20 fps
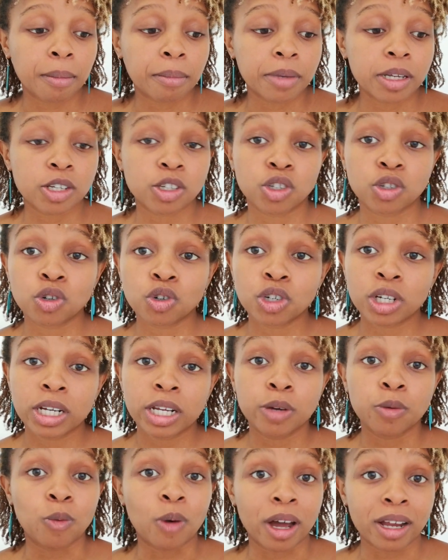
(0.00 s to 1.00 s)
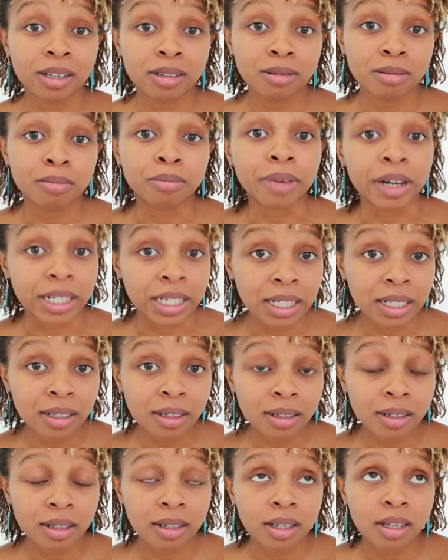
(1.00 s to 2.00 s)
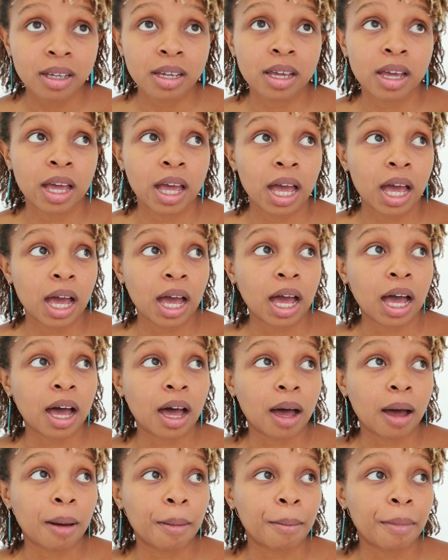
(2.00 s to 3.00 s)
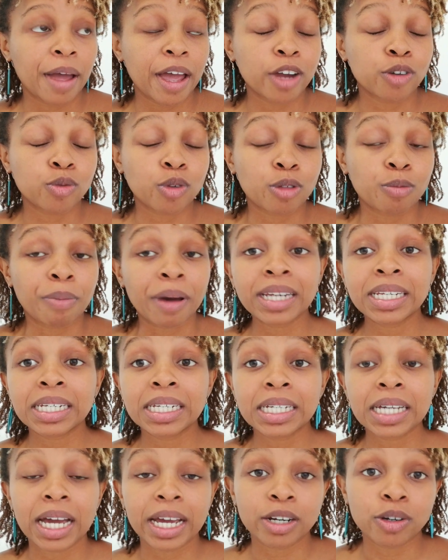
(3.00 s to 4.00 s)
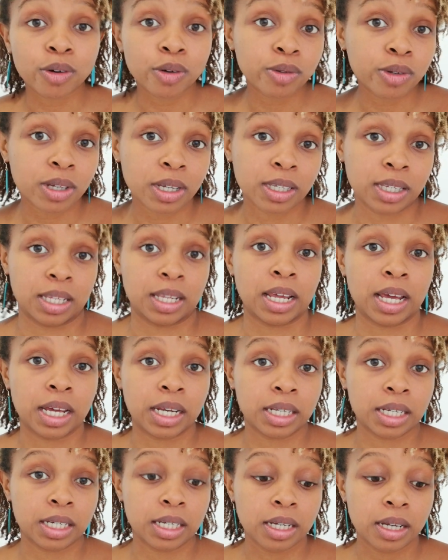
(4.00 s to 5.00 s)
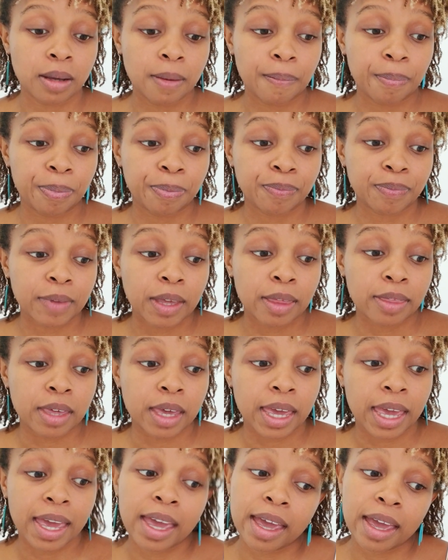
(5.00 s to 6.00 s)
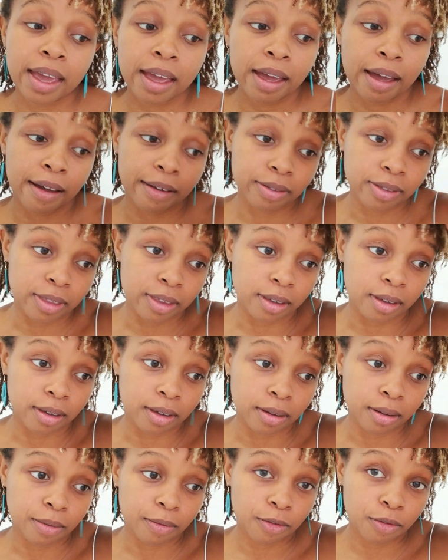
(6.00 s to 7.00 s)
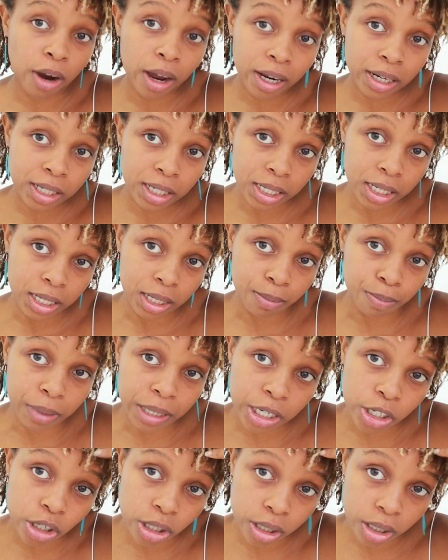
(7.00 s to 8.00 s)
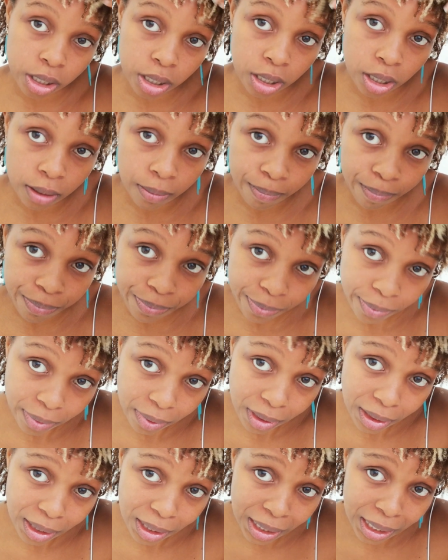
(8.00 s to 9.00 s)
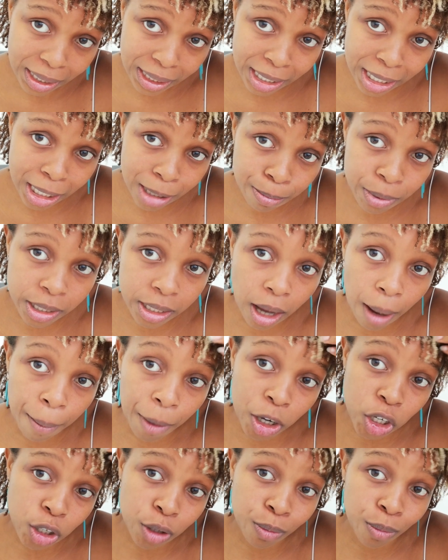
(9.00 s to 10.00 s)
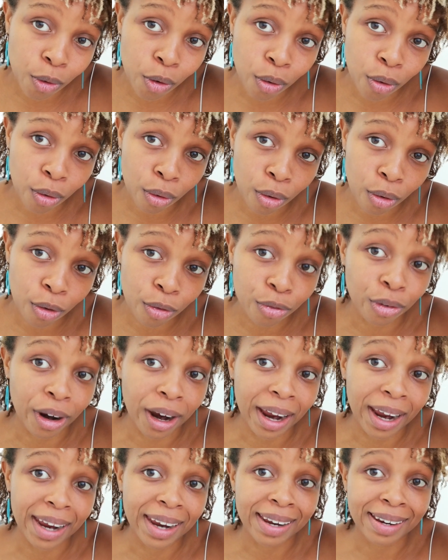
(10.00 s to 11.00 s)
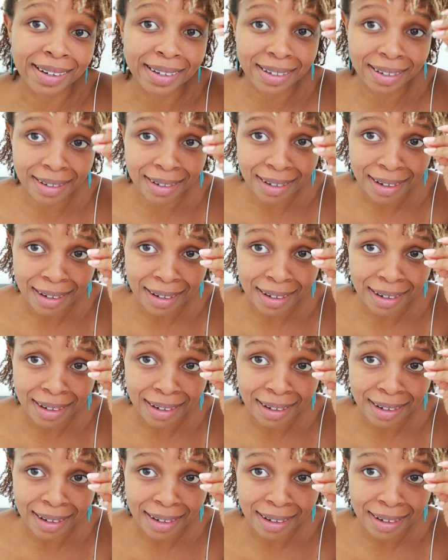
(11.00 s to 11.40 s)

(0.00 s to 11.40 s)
It is usually one, budding. And with budding, I noticed that the hair at the front, the bleached tips, are much more frayed.